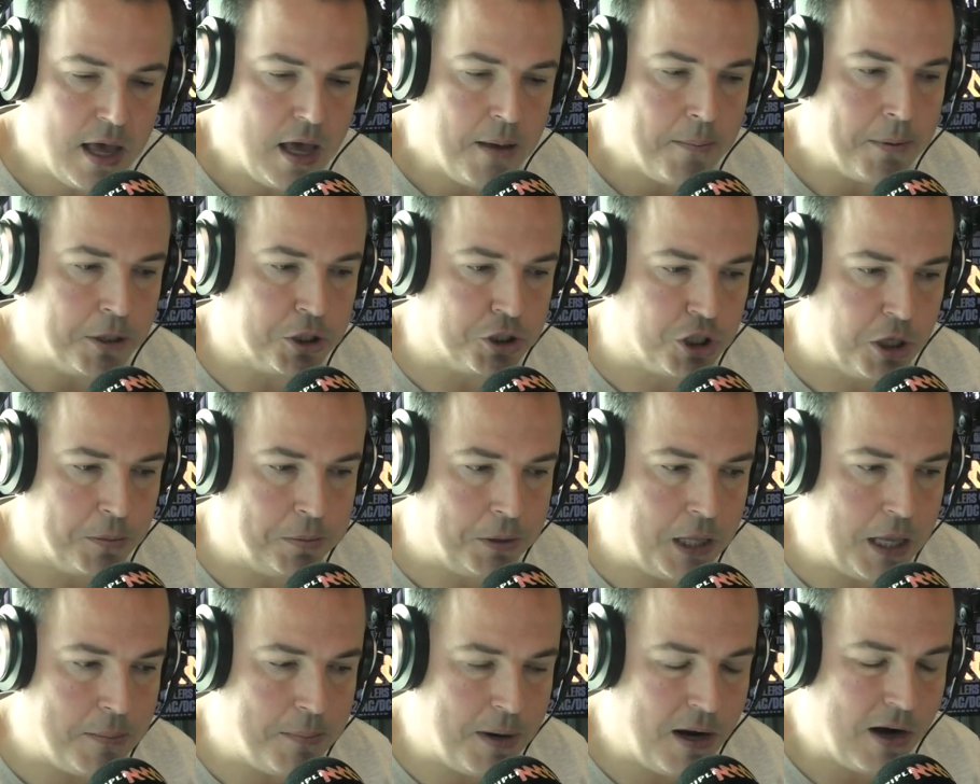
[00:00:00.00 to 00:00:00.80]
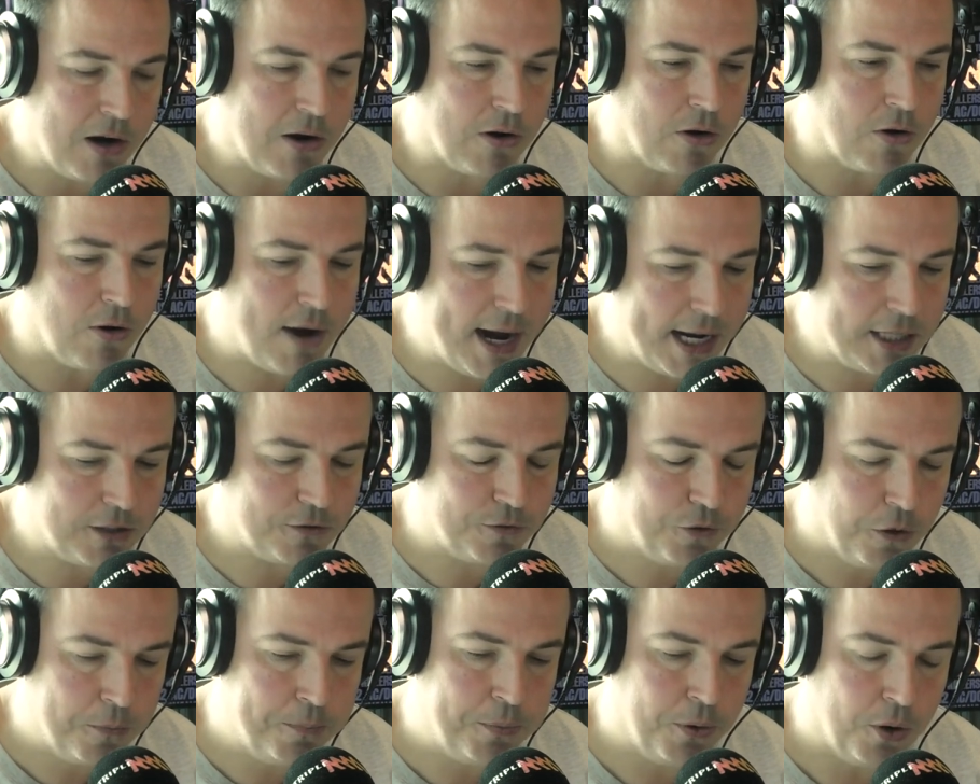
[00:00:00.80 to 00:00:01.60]
But Triple M racks
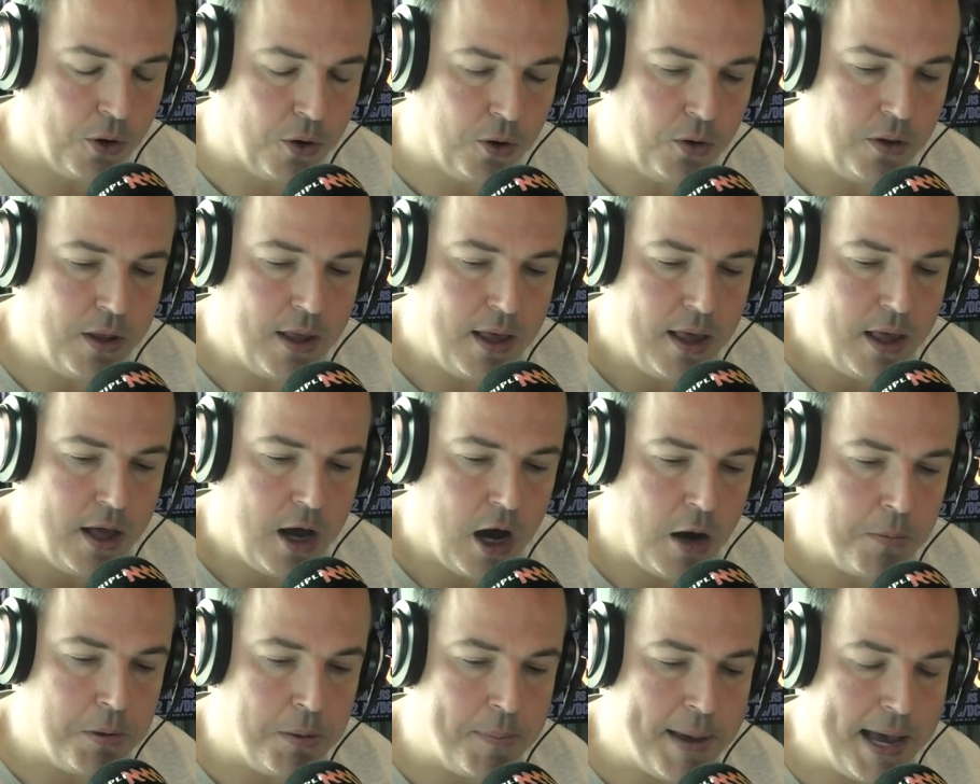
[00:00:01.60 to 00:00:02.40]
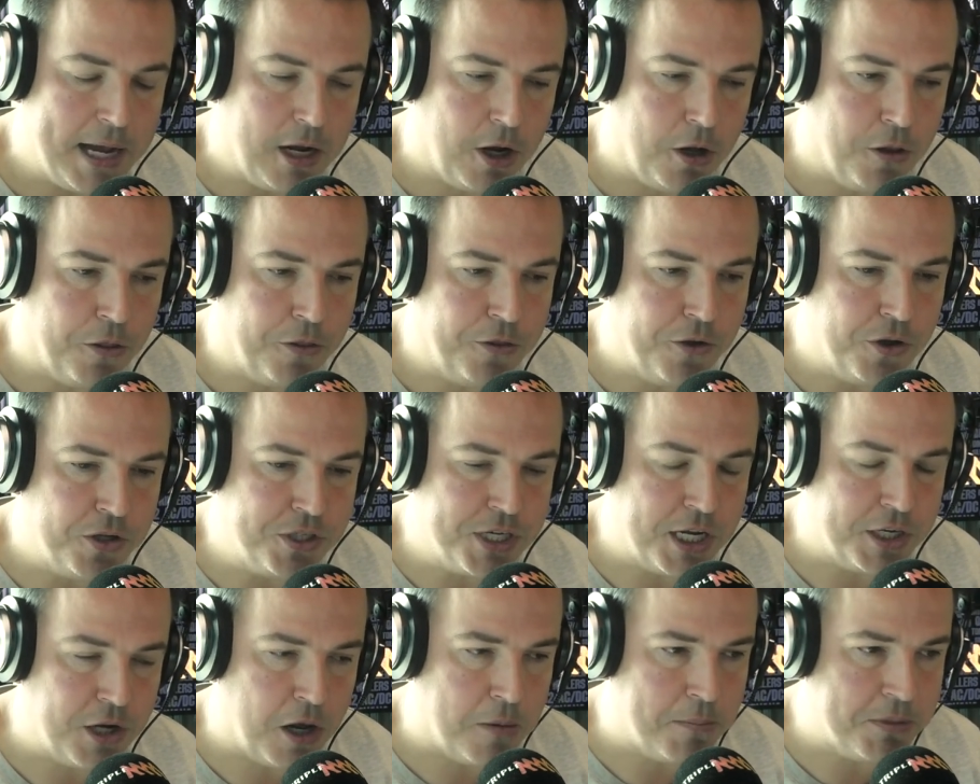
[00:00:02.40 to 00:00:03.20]
football. I'll be back on
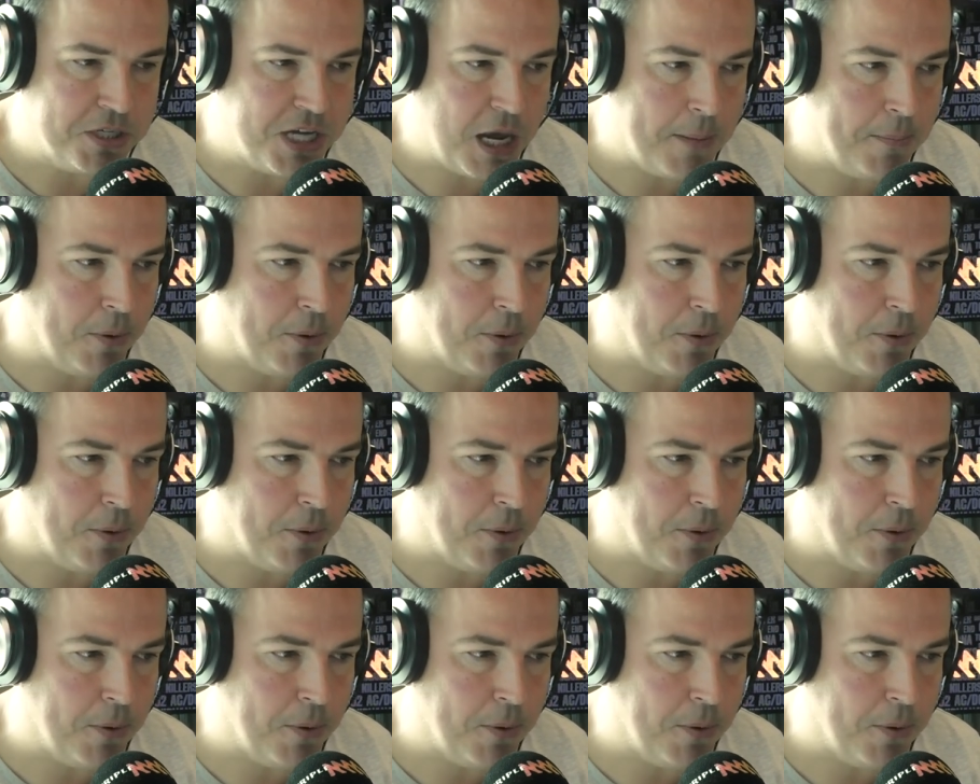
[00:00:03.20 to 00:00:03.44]
Thursday. Don't miss our